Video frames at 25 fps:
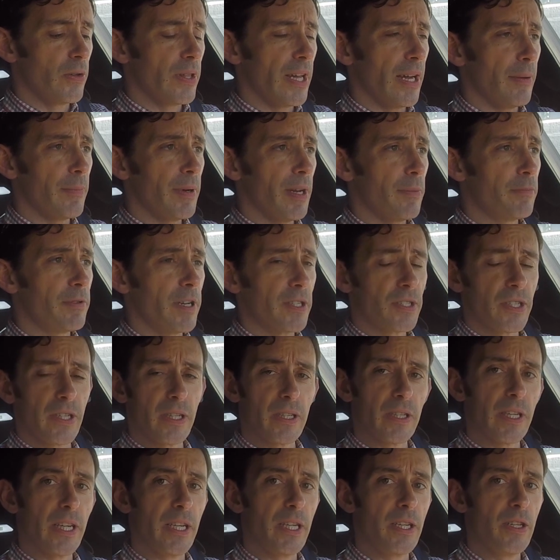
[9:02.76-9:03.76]
that by
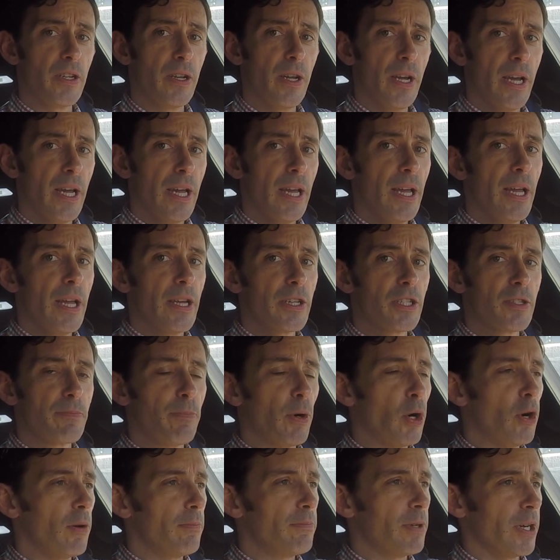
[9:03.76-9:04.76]
pressing the
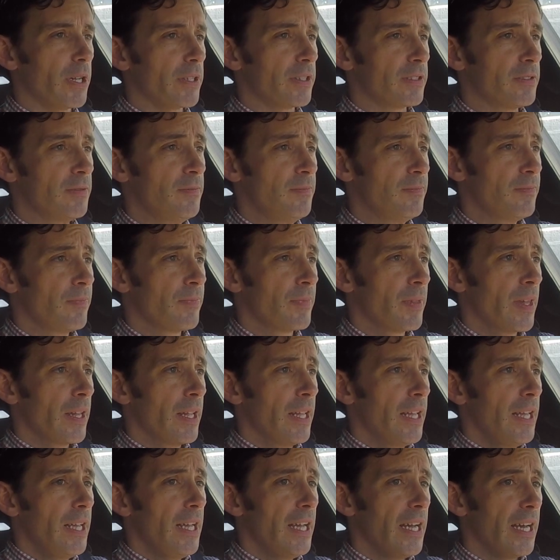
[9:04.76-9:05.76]
sport button,
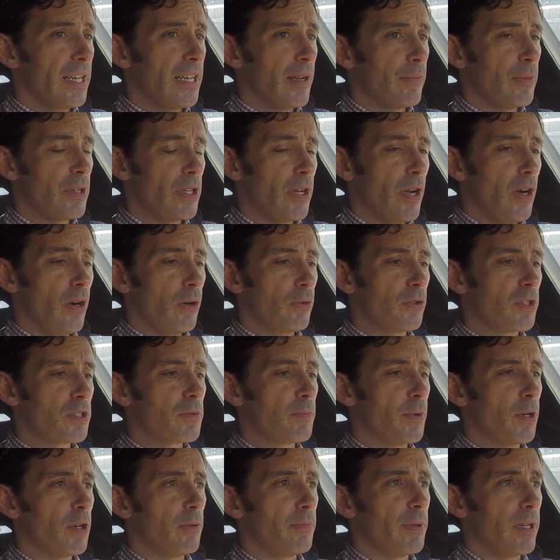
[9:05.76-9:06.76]
and then when you hold the
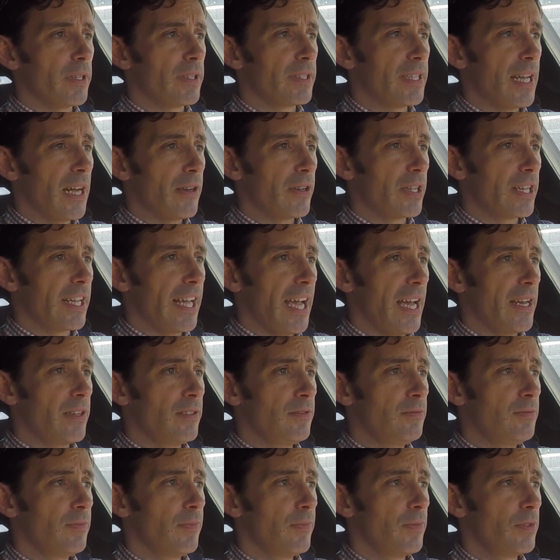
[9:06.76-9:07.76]
sport button down
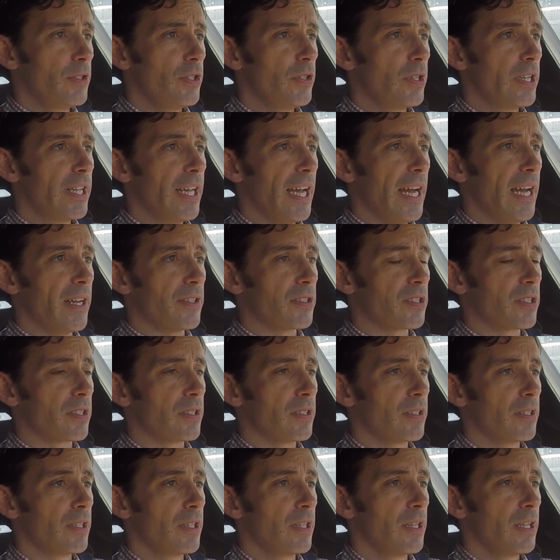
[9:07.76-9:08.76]
again, you get
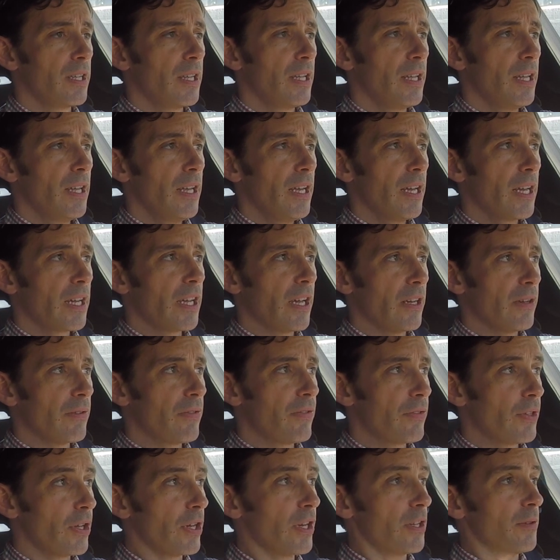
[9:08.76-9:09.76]
a kind of
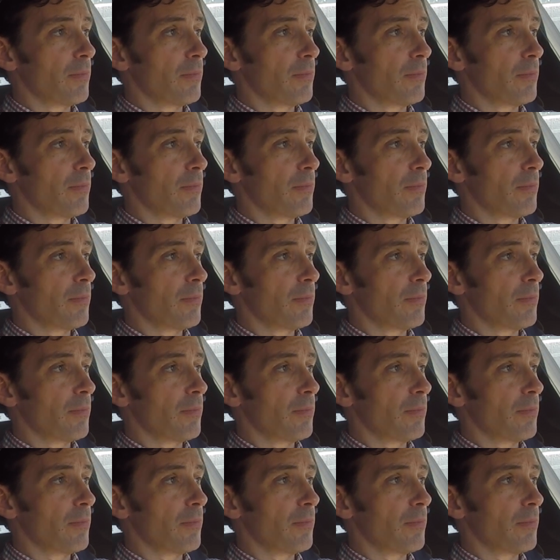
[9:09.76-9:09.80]
third